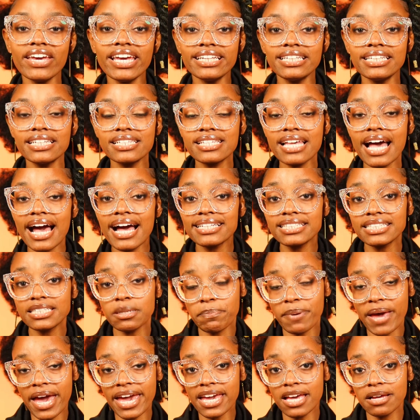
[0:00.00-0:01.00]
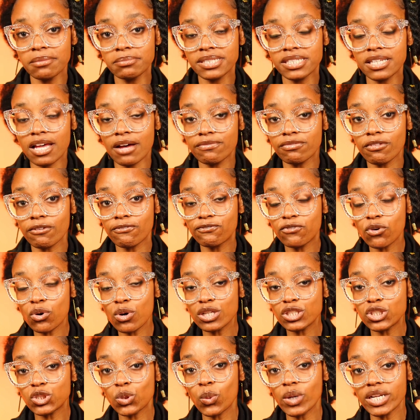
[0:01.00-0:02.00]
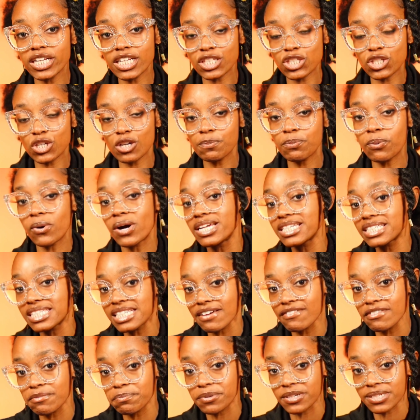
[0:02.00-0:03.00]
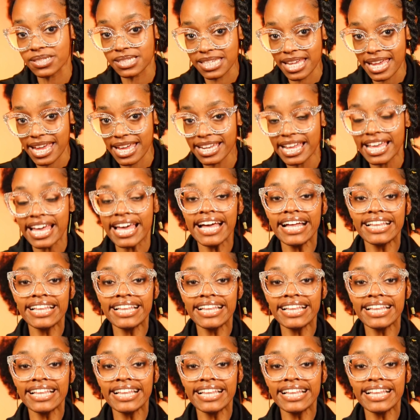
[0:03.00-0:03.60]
he decides to pay himself the full 22.7%,